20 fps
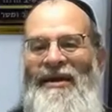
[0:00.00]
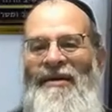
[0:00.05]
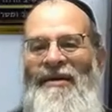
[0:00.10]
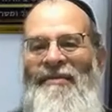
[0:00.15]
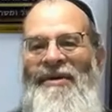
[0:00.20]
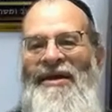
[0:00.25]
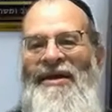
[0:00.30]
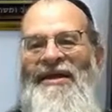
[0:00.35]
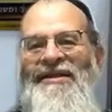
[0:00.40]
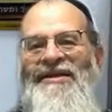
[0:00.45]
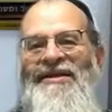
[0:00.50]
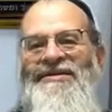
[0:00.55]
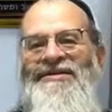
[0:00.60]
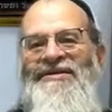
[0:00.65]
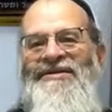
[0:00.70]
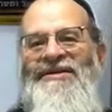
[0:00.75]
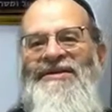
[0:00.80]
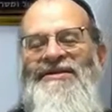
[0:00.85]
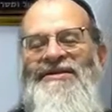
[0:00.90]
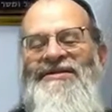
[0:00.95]
Being that this
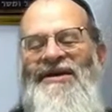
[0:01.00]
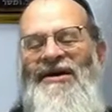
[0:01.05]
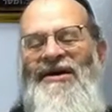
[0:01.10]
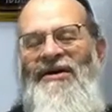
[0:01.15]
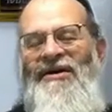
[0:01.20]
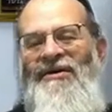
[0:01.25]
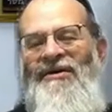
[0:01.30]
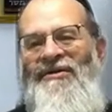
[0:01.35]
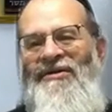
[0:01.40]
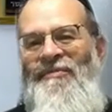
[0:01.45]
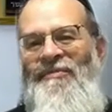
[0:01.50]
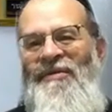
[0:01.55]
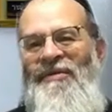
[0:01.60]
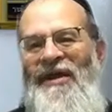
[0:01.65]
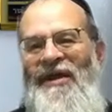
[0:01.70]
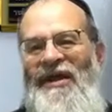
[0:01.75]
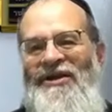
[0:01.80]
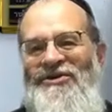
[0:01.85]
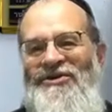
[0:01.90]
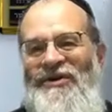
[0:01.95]
is the
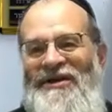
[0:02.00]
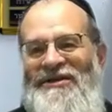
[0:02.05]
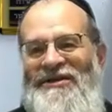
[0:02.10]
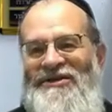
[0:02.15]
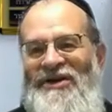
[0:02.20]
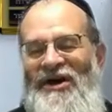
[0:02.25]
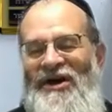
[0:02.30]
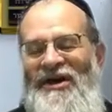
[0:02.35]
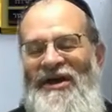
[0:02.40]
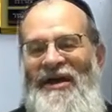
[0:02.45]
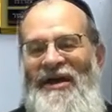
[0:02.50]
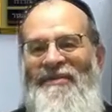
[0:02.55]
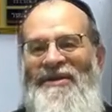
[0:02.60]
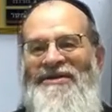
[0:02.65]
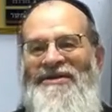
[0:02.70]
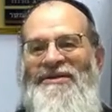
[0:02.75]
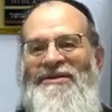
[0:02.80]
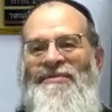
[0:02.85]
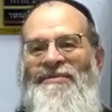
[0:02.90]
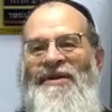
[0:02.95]
Pnei Yeshua Azokim
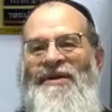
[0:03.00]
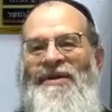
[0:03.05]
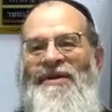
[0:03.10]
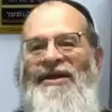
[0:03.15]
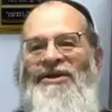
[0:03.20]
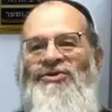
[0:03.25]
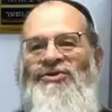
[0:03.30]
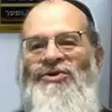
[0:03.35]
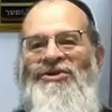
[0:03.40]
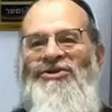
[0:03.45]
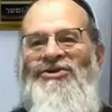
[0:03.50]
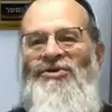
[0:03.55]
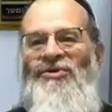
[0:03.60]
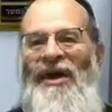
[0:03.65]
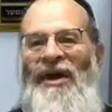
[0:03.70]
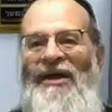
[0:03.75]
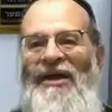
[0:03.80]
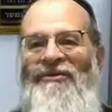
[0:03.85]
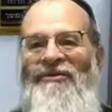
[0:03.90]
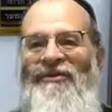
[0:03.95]
means the Pnei Yeshua's
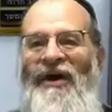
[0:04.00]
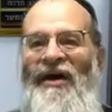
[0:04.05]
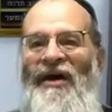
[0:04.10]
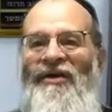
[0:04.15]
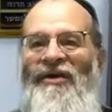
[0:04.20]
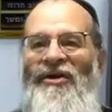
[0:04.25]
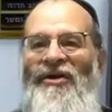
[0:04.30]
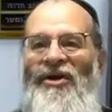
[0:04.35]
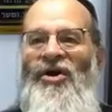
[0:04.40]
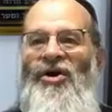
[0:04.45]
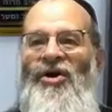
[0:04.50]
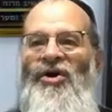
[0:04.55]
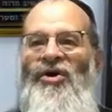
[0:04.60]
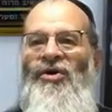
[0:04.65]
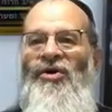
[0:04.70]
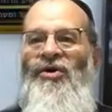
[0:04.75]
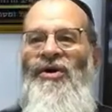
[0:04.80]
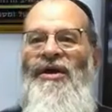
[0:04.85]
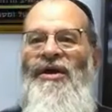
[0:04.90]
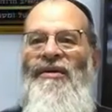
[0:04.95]
grandfather,
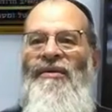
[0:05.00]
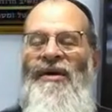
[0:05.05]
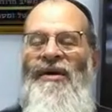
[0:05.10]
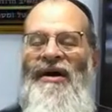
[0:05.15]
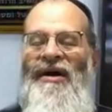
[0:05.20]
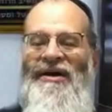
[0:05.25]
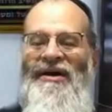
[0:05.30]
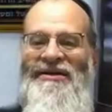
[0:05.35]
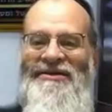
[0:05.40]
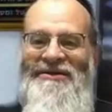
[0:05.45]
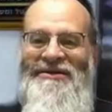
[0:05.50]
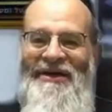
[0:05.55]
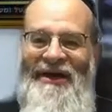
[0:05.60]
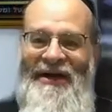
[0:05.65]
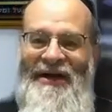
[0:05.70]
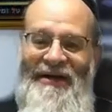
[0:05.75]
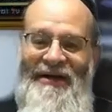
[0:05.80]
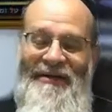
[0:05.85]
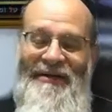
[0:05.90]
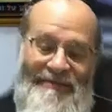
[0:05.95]
who he was
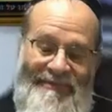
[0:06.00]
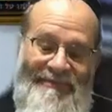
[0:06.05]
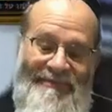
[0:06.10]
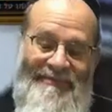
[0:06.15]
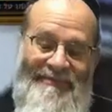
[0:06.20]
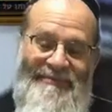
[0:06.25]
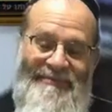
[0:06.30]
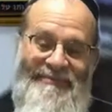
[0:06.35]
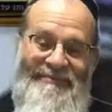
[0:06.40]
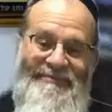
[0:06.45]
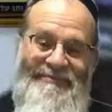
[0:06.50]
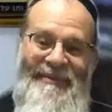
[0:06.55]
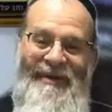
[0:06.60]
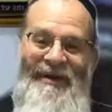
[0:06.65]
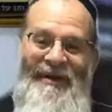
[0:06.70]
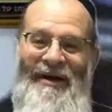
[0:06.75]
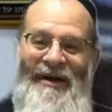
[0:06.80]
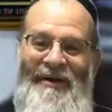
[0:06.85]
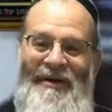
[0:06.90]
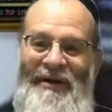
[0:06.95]

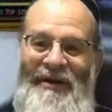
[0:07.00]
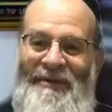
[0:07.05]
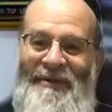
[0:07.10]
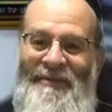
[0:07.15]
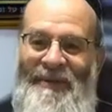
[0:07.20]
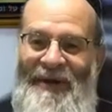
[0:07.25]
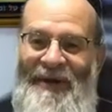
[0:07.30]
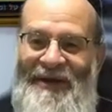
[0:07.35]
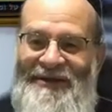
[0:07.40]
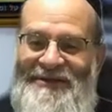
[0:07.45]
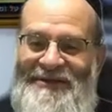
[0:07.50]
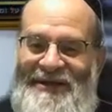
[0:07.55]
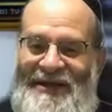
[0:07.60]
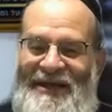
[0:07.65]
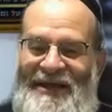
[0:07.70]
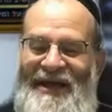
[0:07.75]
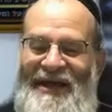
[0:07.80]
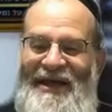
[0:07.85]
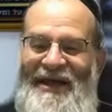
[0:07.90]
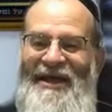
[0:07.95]
a great
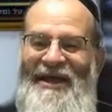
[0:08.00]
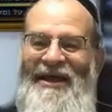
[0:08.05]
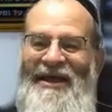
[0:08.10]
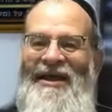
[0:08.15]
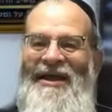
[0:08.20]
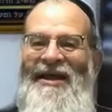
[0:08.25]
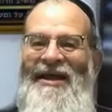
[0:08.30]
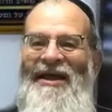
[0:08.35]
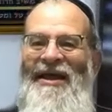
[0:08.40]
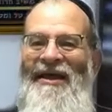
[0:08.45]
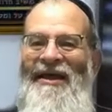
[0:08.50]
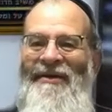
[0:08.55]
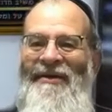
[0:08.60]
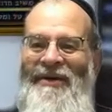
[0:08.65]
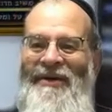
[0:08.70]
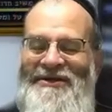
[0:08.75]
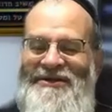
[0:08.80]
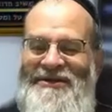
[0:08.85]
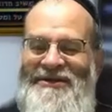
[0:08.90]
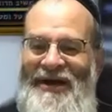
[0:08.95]
Pesach. He
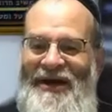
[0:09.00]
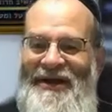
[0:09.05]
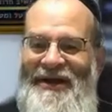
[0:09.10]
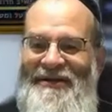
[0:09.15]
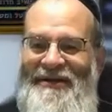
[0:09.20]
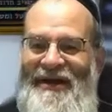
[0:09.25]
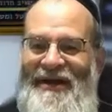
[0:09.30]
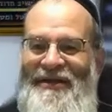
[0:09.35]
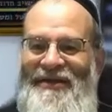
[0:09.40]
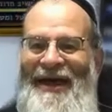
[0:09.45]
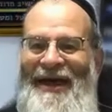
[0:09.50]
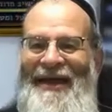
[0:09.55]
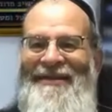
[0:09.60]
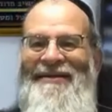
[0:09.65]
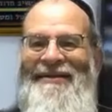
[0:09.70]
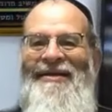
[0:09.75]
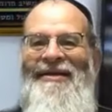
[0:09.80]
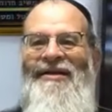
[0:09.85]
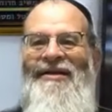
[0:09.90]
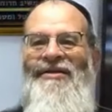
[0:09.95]
was noted that
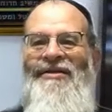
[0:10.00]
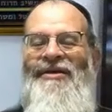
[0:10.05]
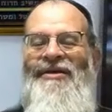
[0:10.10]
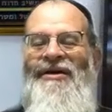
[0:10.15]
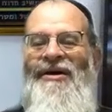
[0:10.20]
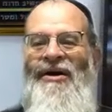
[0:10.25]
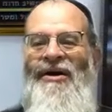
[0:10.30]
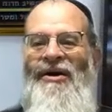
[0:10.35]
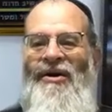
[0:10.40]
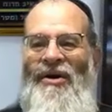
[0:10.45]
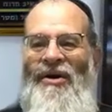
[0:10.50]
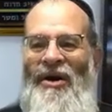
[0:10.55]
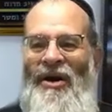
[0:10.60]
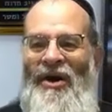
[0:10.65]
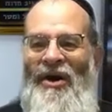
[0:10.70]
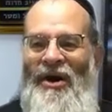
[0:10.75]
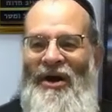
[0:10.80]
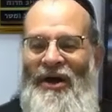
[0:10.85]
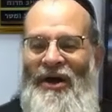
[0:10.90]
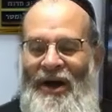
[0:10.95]
the
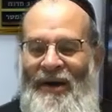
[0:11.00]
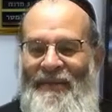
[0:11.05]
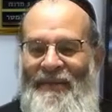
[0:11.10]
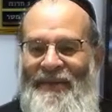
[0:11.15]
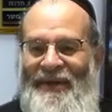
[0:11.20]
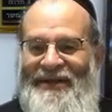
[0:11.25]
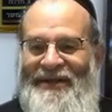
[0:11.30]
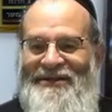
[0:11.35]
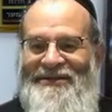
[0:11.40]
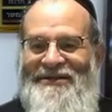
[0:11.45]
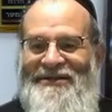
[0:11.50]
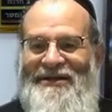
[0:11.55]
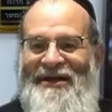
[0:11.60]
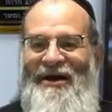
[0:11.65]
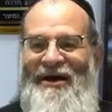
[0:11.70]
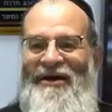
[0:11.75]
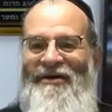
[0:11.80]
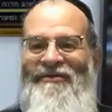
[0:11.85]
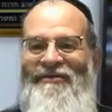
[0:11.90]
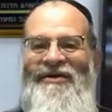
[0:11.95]
chometz
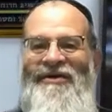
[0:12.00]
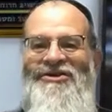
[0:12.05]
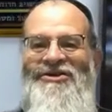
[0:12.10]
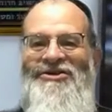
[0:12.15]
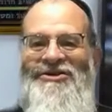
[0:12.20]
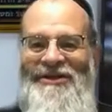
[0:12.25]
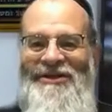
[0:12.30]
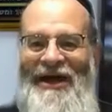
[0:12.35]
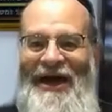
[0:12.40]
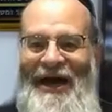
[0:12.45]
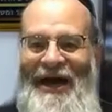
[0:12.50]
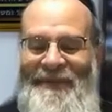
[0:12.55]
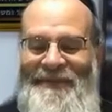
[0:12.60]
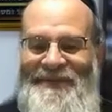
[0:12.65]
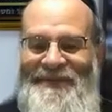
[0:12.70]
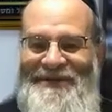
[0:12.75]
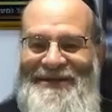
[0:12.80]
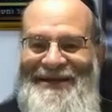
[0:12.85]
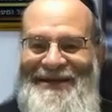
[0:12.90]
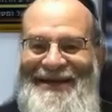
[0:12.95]
of
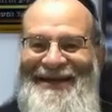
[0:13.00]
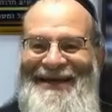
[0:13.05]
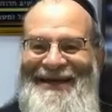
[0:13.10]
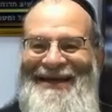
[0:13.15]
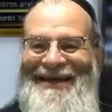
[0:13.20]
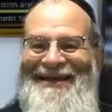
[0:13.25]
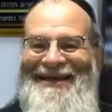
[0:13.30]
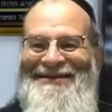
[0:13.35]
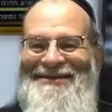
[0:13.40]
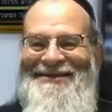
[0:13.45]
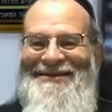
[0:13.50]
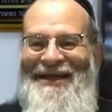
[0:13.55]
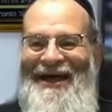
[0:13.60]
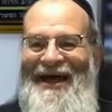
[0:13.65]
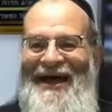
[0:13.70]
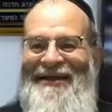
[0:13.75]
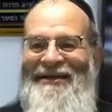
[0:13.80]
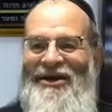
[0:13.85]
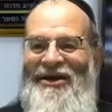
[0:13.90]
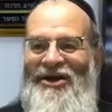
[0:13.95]
schnapps is
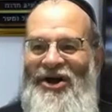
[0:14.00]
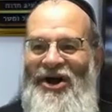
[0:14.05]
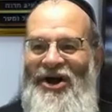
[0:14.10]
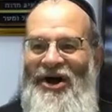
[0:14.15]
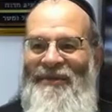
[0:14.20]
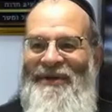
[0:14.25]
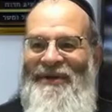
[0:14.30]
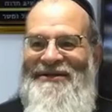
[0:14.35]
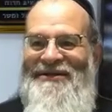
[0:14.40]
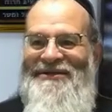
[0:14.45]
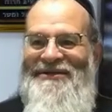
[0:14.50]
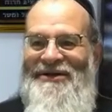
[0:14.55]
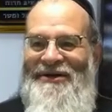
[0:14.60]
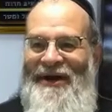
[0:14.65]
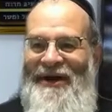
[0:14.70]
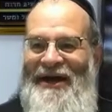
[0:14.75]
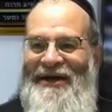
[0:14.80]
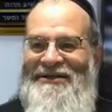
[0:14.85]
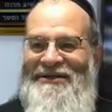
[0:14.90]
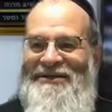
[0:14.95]
not chometz
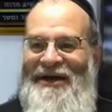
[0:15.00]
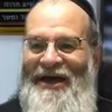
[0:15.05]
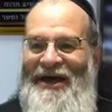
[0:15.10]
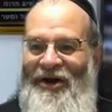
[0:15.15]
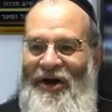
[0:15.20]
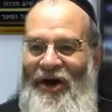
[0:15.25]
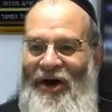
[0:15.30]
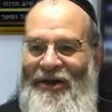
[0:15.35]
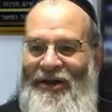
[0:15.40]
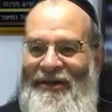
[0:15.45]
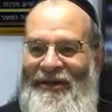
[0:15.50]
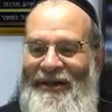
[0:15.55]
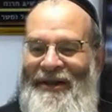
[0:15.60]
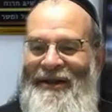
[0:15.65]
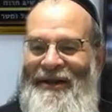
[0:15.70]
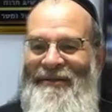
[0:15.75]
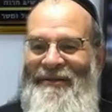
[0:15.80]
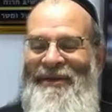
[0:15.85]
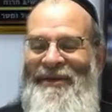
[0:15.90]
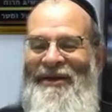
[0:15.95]
d'oraisa at all,
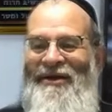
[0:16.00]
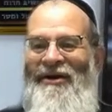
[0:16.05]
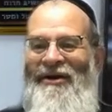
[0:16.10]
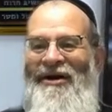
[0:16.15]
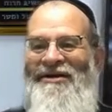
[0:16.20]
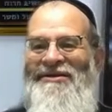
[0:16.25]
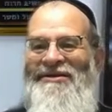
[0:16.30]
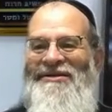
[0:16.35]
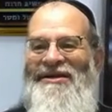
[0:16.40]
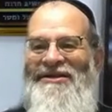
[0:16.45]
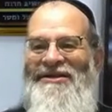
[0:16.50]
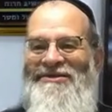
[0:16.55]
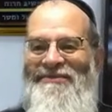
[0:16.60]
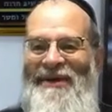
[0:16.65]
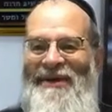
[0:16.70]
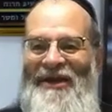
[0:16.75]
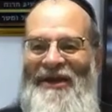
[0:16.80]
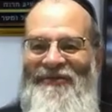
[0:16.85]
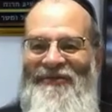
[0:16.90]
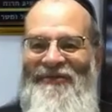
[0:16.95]
because it's
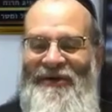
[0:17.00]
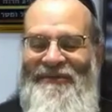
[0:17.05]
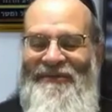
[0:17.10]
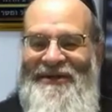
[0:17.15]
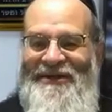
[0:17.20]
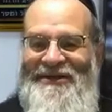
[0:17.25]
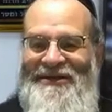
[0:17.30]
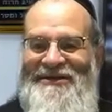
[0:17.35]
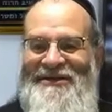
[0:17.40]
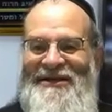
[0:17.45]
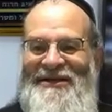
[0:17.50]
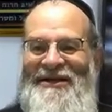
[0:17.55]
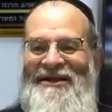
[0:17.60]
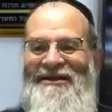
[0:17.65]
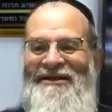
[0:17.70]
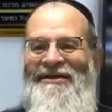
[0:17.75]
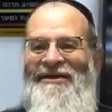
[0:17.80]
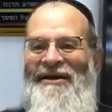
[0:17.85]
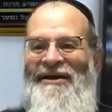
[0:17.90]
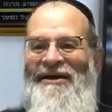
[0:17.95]
made from distilled